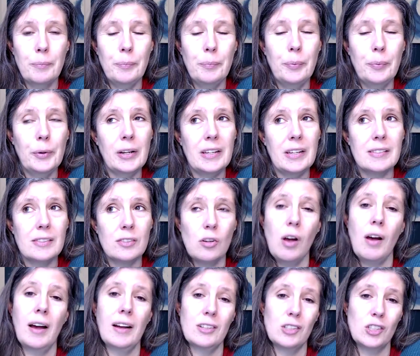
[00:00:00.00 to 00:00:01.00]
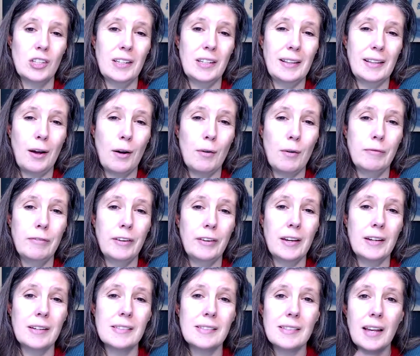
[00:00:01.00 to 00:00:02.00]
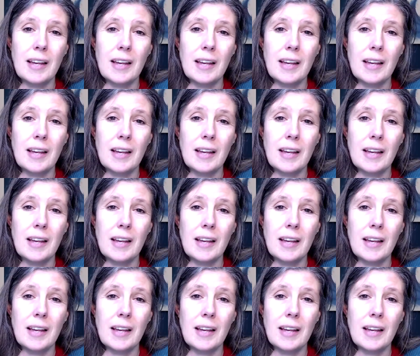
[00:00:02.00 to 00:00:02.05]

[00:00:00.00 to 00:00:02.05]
but it's not actually that obvious.